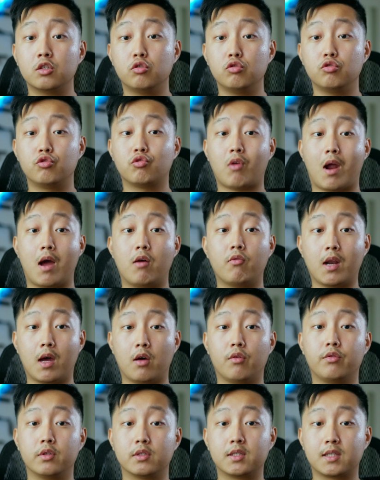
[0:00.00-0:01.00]
to drown
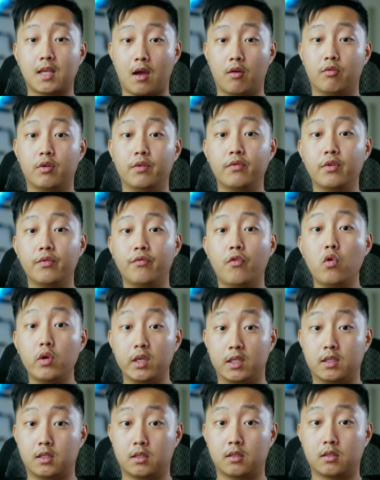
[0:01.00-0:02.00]
out the sound of the
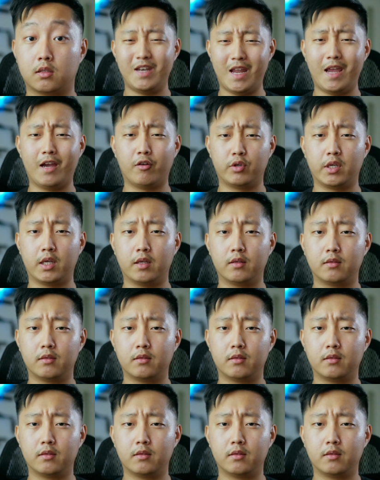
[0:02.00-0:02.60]
voice. Nailed it.